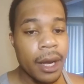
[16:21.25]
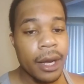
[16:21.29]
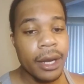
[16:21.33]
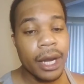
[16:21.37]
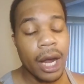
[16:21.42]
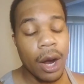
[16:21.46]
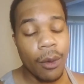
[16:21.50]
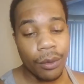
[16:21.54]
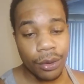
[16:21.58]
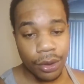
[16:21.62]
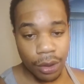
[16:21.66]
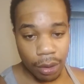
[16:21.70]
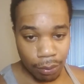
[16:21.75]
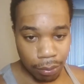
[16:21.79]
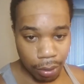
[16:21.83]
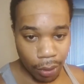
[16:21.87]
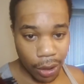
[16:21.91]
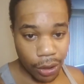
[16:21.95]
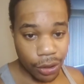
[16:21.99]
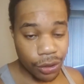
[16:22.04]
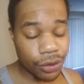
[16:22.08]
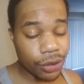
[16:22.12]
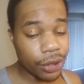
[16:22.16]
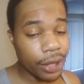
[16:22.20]
Now, when you
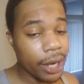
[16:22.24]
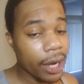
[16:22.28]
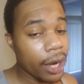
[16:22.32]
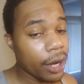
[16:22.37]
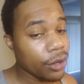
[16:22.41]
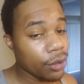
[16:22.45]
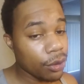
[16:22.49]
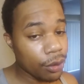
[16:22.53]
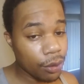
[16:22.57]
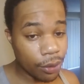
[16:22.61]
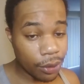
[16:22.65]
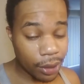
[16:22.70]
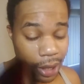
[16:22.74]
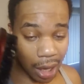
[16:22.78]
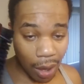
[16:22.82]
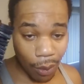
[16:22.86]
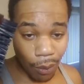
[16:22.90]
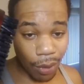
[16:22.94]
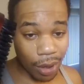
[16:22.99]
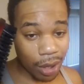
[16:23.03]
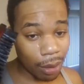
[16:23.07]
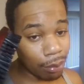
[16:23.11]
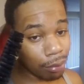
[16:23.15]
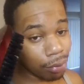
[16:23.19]
brush your hair, you do not
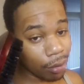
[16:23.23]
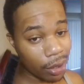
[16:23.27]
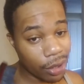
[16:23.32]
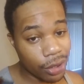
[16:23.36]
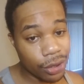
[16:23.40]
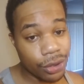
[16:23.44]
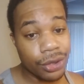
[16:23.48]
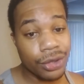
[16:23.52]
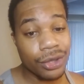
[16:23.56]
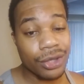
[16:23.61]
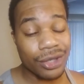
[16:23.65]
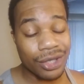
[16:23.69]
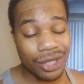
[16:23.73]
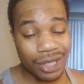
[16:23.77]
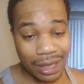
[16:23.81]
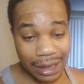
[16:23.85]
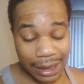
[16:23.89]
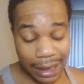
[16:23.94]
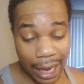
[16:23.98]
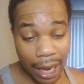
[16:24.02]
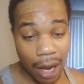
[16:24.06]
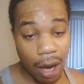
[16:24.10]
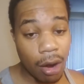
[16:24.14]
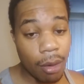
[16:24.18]
want to brush your
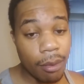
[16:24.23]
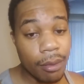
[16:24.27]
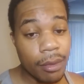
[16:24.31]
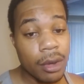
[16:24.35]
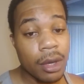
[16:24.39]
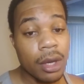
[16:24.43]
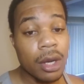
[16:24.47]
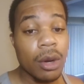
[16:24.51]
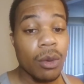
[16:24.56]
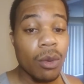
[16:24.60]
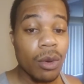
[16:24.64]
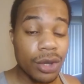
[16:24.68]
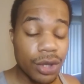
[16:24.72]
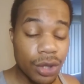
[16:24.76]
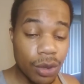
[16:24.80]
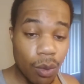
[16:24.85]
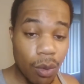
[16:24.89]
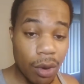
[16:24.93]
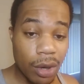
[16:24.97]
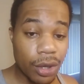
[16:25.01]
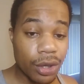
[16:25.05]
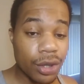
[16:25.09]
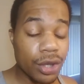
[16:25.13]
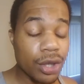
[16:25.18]
scalp. What you
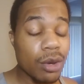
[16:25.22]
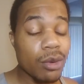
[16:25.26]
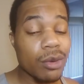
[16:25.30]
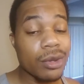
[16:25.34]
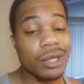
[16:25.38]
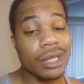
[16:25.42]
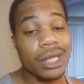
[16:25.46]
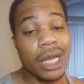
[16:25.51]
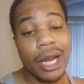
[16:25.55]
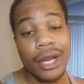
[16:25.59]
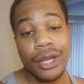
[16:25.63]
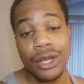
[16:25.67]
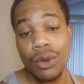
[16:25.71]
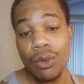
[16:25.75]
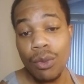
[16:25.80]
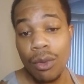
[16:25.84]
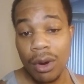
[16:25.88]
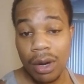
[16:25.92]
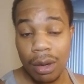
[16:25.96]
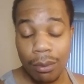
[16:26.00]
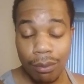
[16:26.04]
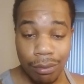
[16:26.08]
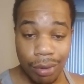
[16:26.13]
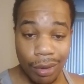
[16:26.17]
want to do is that you
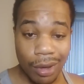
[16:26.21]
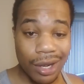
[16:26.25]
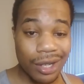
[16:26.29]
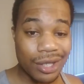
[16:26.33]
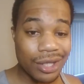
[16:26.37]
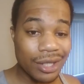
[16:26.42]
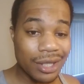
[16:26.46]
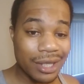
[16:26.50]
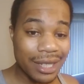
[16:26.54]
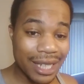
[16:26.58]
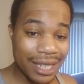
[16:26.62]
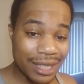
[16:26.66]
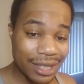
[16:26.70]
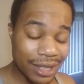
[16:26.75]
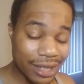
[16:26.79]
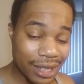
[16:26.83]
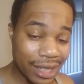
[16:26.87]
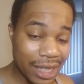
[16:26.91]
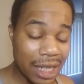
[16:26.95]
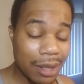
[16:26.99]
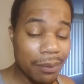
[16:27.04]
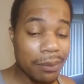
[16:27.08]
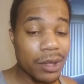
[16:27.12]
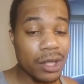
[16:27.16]
want to brush as
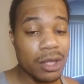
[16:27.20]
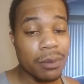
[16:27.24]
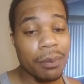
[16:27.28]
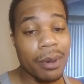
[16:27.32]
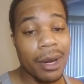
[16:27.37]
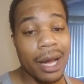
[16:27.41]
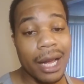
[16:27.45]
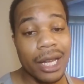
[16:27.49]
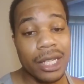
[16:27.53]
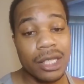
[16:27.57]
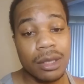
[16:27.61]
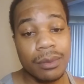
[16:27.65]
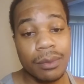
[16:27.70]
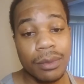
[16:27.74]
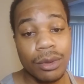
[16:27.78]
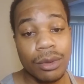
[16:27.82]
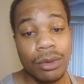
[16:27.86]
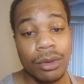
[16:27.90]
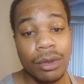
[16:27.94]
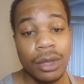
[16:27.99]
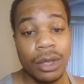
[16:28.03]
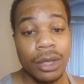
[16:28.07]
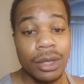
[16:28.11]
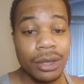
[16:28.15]
deep as
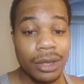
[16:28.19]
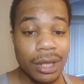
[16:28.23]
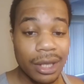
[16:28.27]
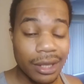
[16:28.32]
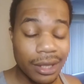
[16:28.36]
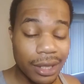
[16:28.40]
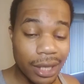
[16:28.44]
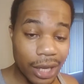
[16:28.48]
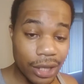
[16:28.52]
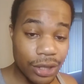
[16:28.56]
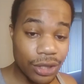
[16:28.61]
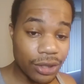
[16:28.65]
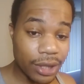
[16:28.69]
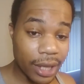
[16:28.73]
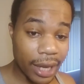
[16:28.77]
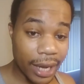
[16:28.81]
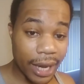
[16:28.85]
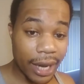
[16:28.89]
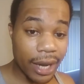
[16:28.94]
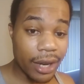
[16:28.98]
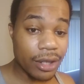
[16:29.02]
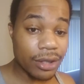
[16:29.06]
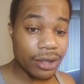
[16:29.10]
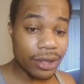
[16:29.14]
possible to touch the
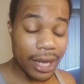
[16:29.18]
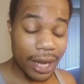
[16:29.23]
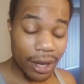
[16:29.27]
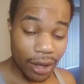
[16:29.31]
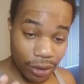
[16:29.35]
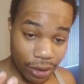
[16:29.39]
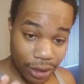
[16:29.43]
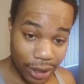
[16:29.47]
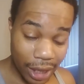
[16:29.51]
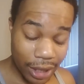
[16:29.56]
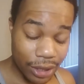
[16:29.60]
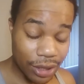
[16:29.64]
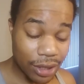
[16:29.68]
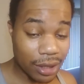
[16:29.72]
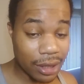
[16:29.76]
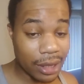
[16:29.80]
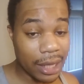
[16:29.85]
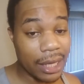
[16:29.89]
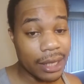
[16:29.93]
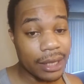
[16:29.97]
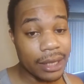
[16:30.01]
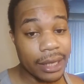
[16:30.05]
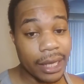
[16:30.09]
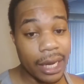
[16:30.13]
hairs that are touching
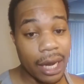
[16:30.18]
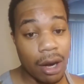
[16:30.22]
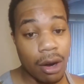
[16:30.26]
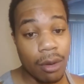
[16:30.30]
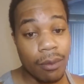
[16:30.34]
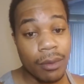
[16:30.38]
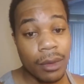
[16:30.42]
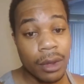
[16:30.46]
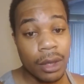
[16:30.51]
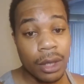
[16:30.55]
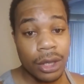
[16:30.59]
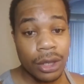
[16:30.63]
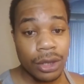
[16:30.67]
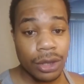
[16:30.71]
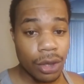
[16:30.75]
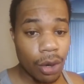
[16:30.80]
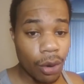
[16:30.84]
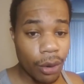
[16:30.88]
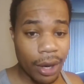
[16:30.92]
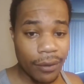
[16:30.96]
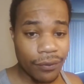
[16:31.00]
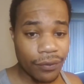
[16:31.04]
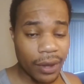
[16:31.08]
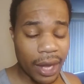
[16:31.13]
that scalp.
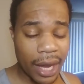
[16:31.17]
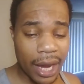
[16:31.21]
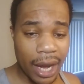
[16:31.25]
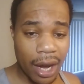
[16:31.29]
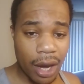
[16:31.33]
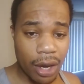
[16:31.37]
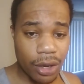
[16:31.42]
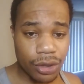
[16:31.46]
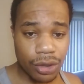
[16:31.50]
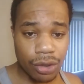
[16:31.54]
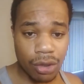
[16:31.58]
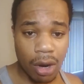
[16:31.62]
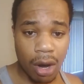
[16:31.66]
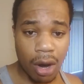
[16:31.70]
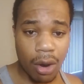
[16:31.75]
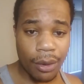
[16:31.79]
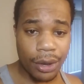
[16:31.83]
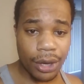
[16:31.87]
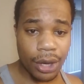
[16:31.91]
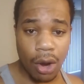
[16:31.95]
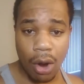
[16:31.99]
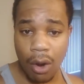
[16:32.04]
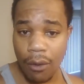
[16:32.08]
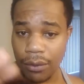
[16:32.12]
So if the hairs are
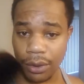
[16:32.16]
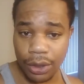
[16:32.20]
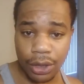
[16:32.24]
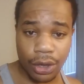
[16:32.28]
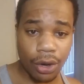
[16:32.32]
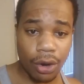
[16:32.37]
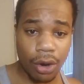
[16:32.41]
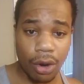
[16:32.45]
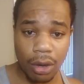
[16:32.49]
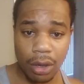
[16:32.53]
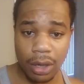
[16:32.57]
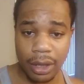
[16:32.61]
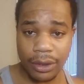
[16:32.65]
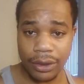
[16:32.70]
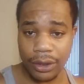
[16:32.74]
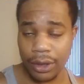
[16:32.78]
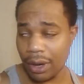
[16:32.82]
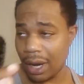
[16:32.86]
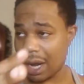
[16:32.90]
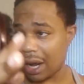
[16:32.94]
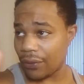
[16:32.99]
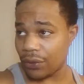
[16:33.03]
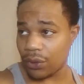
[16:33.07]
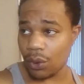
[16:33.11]
already over curling,
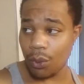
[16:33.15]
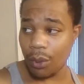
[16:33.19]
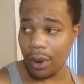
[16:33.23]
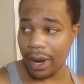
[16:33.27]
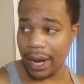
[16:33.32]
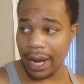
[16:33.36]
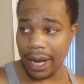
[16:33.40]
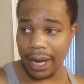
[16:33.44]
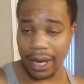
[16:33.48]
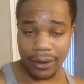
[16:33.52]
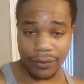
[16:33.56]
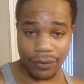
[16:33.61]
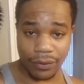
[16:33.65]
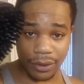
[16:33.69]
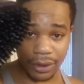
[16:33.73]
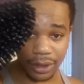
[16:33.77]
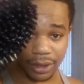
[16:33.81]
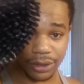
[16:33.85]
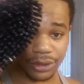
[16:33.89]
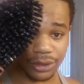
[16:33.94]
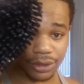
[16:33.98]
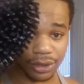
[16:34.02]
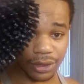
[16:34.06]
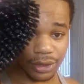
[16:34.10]
they're out the way, and
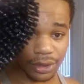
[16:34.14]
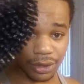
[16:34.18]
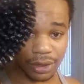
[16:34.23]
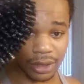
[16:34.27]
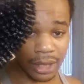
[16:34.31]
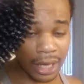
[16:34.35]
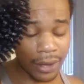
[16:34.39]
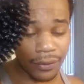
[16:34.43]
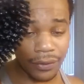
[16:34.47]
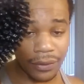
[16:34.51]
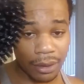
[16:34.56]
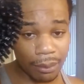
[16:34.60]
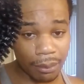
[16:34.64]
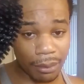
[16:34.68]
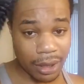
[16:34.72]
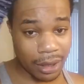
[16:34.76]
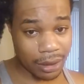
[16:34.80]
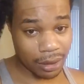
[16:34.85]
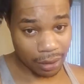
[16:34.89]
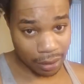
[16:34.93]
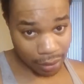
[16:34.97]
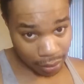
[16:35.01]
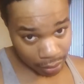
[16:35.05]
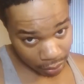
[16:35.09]
this is nothing
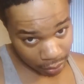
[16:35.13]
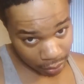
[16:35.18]
but